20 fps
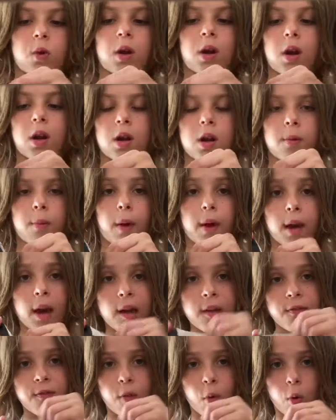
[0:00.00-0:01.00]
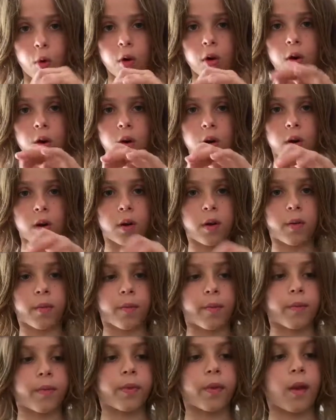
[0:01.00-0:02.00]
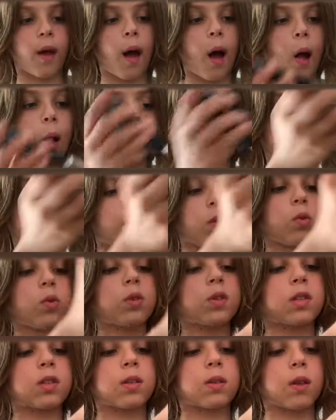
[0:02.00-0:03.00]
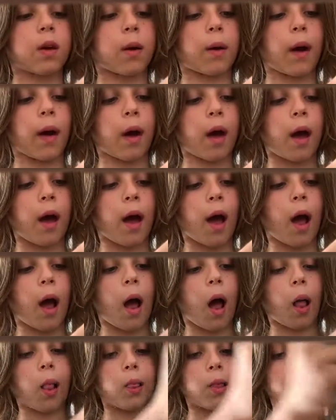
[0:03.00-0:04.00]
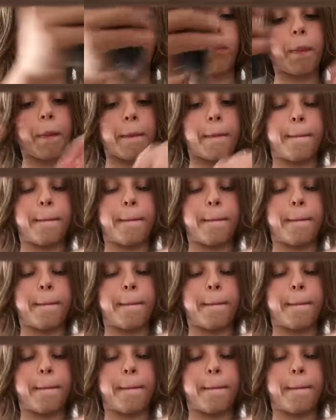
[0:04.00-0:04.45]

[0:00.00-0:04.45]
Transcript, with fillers: what I didn't need my knife for. A little a little